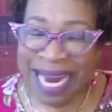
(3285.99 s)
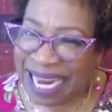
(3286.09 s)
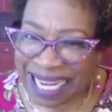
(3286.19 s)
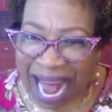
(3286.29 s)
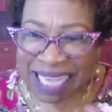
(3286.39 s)

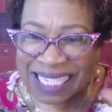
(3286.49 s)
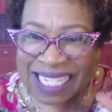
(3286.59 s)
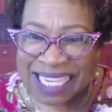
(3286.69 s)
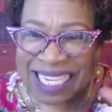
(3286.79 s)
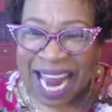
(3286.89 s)
That's the
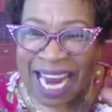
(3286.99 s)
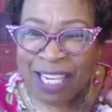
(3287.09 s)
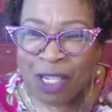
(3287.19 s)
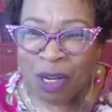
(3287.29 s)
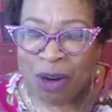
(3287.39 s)

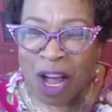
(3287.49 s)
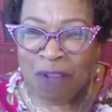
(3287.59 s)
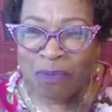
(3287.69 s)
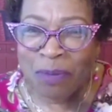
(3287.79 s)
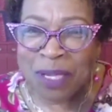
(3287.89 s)
danger of
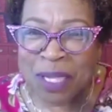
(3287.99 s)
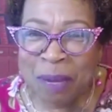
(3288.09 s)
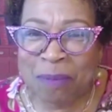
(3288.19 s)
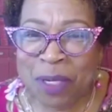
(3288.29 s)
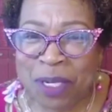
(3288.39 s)

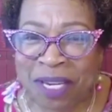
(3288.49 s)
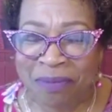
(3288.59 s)
presumption.